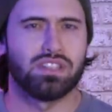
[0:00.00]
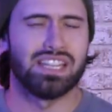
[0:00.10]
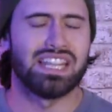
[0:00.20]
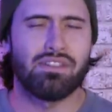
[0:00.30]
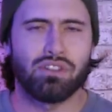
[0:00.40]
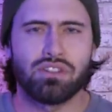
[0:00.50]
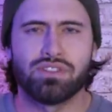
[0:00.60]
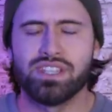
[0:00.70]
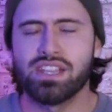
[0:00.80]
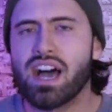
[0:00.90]
The level
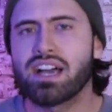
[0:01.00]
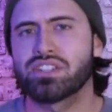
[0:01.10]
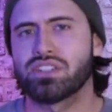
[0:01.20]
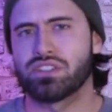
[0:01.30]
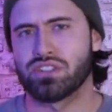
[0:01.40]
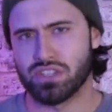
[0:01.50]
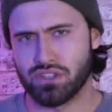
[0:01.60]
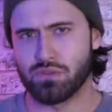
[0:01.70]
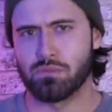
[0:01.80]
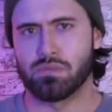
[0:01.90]
of
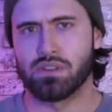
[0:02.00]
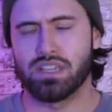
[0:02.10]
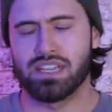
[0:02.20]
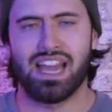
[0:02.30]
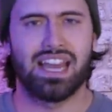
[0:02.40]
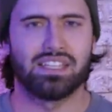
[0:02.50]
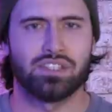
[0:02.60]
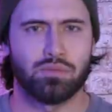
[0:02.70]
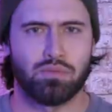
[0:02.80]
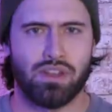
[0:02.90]
narcissism in
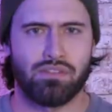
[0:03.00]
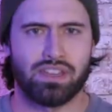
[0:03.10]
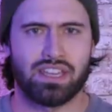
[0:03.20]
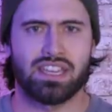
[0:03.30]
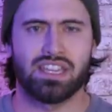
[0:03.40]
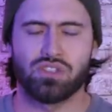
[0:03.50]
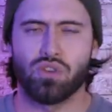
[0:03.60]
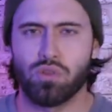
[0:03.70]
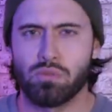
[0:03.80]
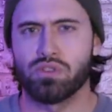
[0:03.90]
Anders Breivik is
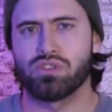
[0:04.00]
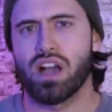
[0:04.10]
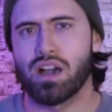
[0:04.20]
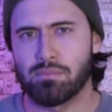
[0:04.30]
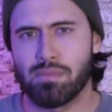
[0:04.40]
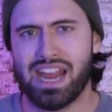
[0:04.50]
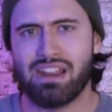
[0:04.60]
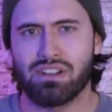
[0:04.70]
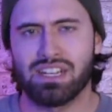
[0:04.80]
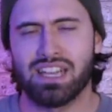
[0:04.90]
almost
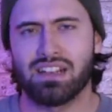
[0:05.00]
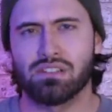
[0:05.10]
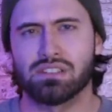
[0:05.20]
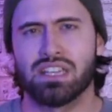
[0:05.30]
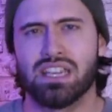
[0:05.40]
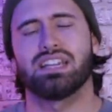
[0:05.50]
unparalleled,